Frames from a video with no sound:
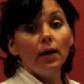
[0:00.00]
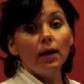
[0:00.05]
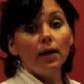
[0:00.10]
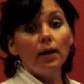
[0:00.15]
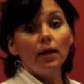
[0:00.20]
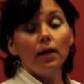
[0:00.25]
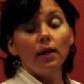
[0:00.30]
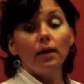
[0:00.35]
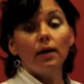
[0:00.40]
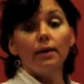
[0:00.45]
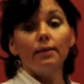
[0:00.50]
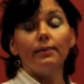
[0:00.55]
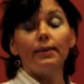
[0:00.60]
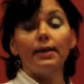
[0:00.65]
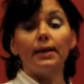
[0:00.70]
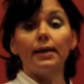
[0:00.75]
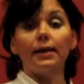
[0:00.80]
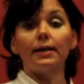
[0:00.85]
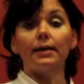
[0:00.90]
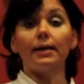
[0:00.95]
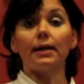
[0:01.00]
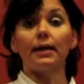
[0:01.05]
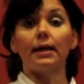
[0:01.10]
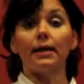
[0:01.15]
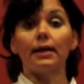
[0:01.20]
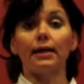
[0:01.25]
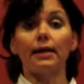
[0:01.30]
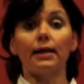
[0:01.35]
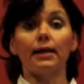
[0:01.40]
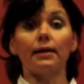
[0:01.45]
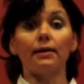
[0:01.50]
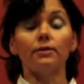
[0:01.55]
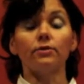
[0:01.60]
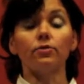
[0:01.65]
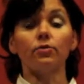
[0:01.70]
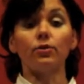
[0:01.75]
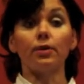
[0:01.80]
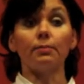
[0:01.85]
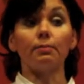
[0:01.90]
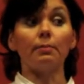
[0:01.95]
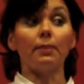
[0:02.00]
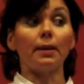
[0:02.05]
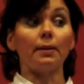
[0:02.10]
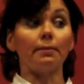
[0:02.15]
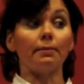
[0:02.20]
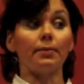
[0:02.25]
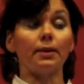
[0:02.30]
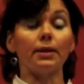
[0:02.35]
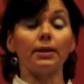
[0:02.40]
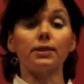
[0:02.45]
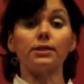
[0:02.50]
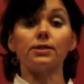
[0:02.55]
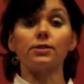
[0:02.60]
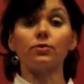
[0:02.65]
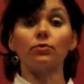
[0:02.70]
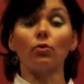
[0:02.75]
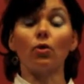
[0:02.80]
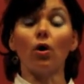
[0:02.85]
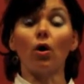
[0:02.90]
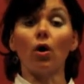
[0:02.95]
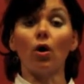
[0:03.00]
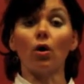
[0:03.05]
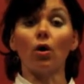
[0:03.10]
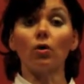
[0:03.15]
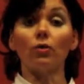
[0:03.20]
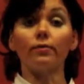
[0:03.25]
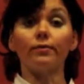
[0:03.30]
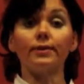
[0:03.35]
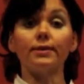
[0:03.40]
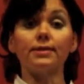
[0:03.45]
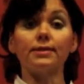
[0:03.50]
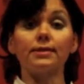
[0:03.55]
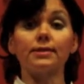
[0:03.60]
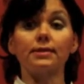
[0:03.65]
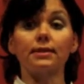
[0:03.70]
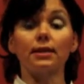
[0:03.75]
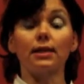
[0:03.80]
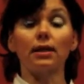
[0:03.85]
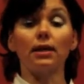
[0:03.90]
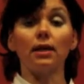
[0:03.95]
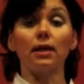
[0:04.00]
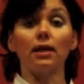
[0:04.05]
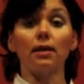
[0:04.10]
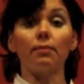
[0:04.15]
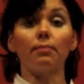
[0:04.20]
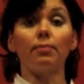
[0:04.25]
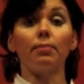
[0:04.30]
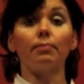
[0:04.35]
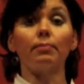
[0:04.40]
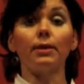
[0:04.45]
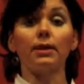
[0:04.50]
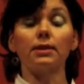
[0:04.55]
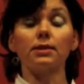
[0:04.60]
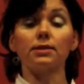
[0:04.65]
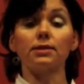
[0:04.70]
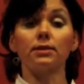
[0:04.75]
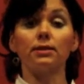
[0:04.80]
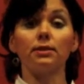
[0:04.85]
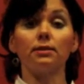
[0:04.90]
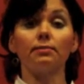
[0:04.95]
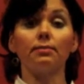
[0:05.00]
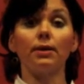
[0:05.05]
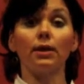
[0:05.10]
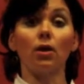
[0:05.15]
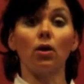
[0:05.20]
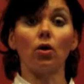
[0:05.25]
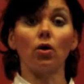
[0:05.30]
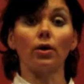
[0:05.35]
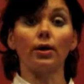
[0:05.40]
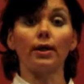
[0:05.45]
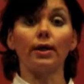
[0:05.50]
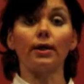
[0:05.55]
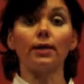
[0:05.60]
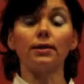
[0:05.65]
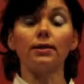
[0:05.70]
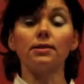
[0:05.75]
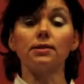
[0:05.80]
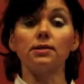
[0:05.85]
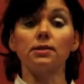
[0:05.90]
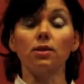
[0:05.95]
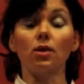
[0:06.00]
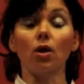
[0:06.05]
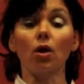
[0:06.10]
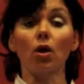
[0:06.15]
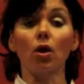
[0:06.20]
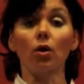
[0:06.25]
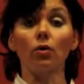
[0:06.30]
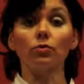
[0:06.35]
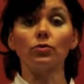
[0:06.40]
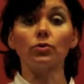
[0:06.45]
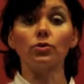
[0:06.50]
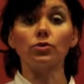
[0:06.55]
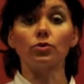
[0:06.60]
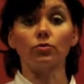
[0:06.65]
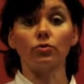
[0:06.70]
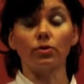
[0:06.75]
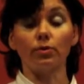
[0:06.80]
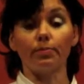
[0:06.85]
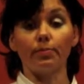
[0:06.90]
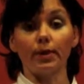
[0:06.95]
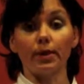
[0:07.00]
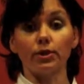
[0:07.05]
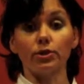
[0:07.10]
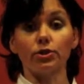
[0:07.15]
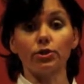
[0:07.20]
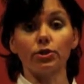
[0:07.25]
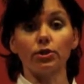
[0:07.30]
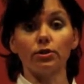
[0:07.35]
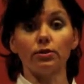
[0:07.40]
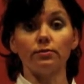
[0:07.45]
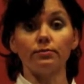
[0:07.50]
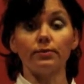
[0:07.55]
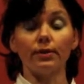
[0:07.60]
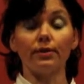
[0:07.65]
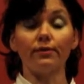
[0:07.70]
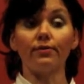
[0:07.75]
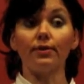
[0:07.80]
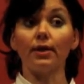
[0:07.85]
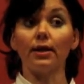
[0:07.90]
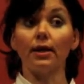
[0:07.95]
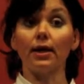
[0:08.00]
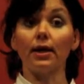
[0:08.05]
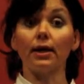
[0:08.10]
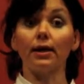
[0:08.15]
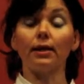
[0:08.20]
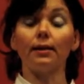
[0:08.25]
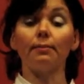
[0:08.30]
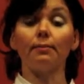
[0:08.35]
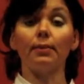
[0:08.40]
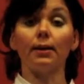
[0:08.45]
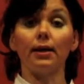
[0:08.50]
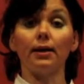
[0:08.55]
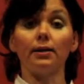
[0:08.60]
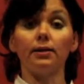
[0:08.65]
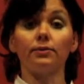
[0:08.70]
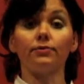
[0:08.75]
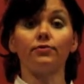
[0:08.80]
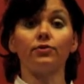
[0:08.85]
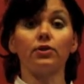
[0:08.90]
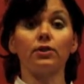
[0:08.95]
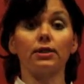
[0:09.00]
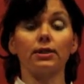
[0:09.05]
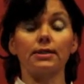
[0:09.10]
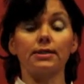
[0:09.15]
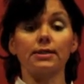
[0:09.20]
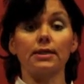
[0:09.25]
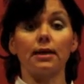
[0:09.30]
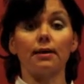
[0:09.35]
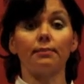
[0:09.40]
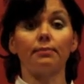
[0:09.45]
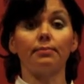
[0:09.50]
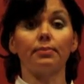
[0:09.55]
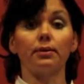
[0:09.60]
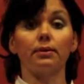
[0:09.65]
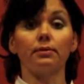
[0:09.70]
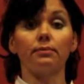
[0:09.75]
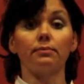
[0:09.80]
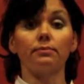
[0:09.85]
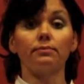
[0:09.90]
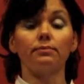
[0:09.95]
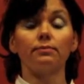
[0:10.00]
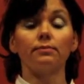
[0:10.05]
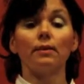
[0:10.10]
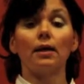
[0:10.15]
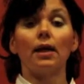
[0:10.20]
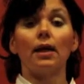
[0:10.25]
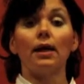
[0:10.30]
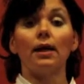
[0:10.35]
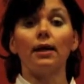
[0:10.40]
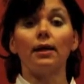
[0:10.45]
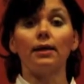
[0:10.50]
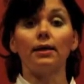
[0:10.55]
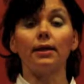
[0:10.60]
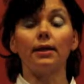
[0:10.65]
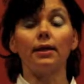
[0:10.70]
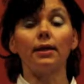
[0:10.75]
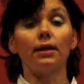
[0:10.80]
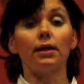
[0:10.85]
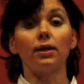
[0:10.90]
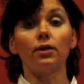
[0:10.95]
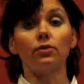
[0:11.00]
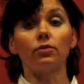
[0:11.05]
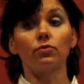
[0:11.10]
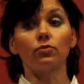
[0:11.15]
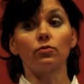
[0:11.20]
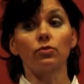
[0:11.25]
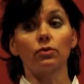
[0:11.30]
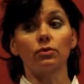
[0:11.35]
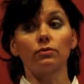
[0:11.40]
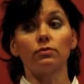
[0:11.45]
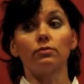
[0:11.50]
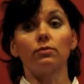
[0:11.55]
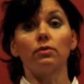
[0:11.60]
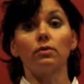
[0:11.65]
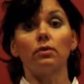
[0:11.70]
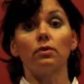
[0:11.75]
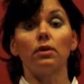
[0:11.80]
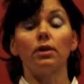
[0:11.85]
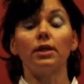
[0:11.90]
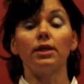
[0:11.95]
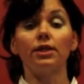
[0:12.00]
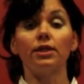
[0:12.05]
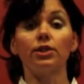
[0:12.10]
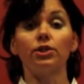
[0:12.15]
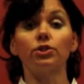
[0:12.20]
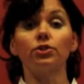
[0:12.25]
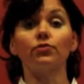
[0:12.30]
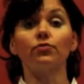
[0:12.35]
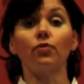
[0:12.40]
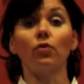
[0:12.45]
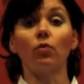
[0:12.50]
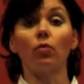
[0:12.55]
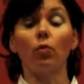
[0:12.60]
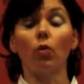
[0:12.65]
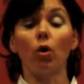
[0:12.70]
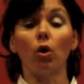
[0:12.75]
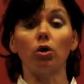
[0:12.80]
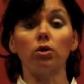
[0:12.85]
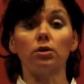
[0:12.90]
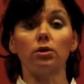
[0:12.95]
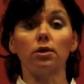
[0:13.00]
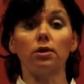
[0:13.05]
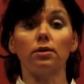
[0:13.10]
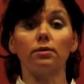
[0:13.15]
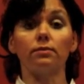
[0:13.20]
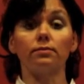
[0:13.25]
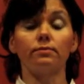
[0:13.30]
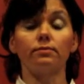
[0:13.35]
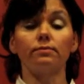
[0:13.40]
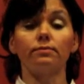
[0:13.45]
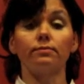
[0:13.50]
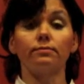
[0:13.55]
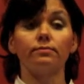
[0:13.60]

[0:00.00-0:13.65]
Another area to remember is to always keep personal belongings close to the patient. If they are in bed, for example, and they need to reach for water,